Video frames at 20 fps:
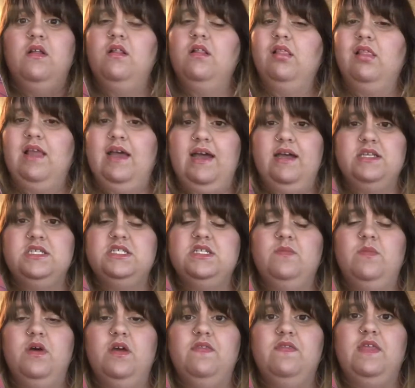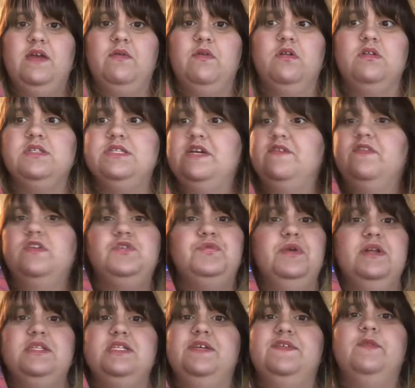Last month they were on sale for
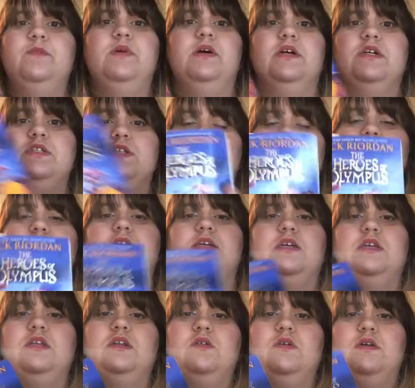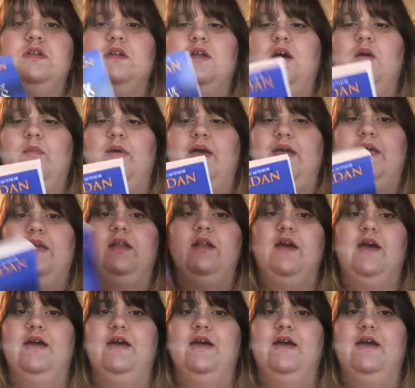$27, so I was like, you know what, I'll buy it.